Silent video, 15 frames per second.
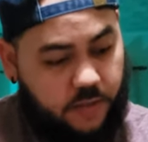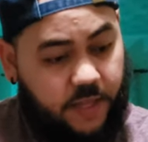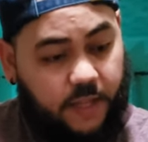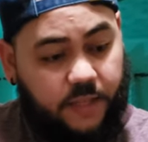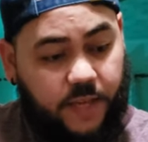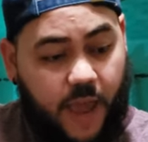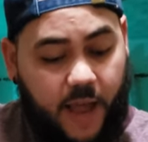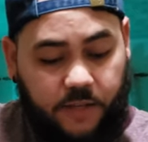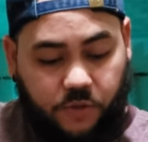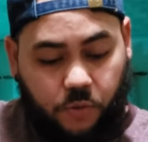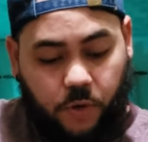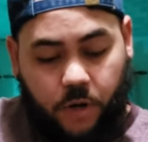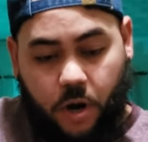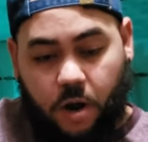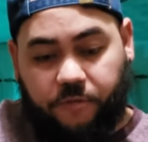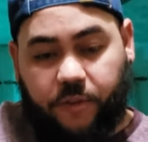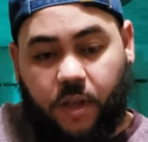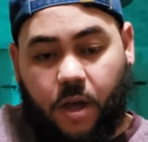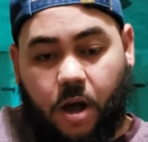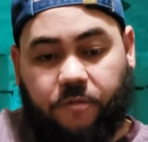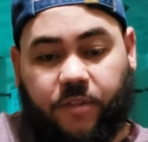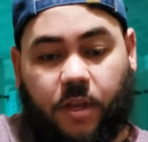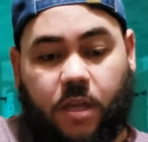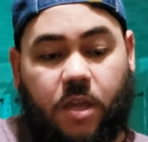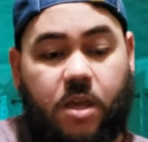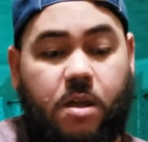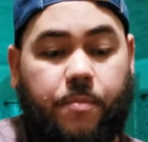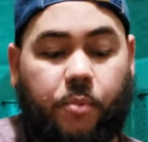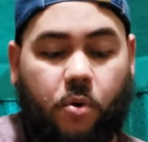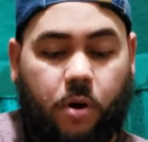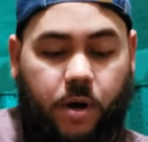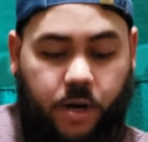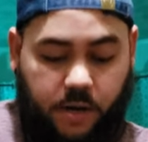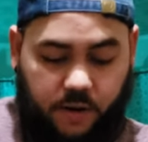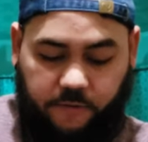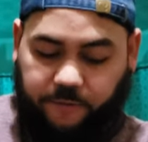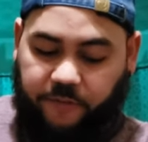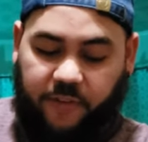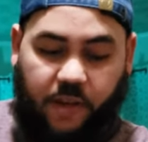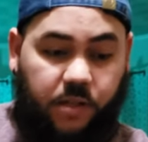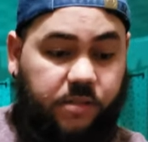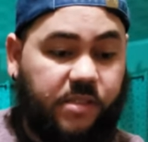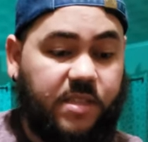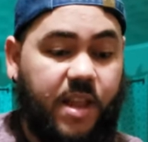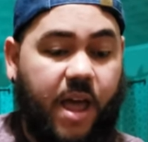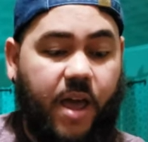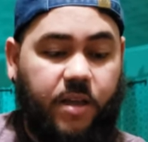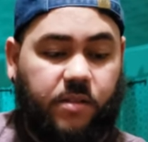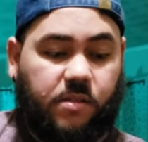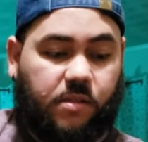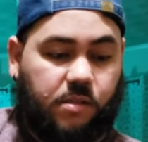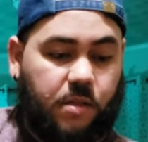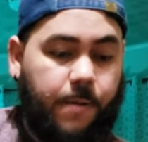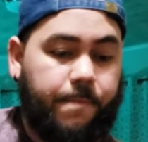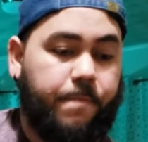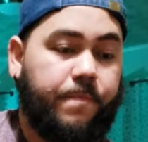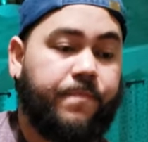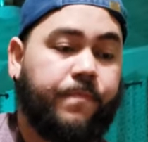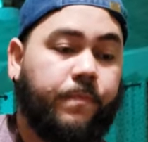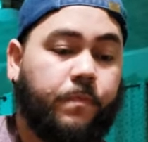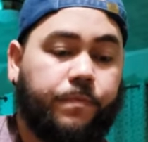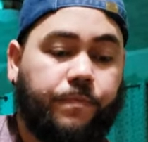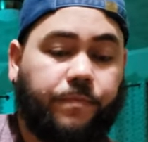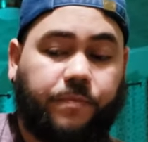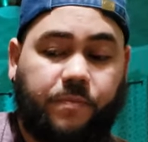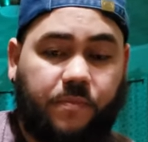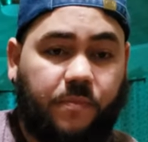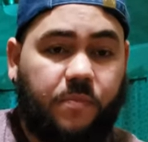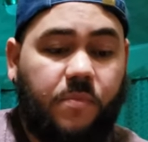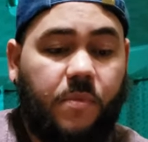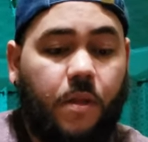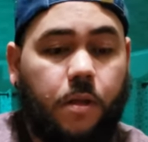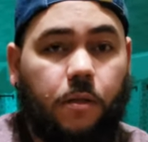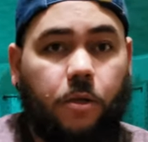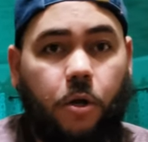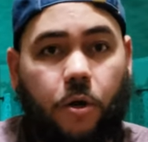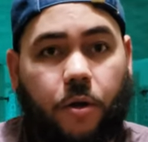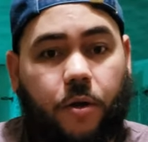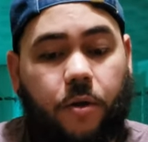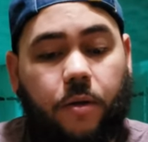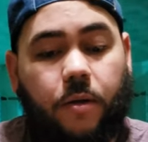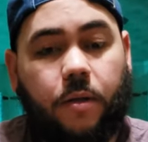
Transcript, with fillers: The texture of the of the keyboard feels nice. Look.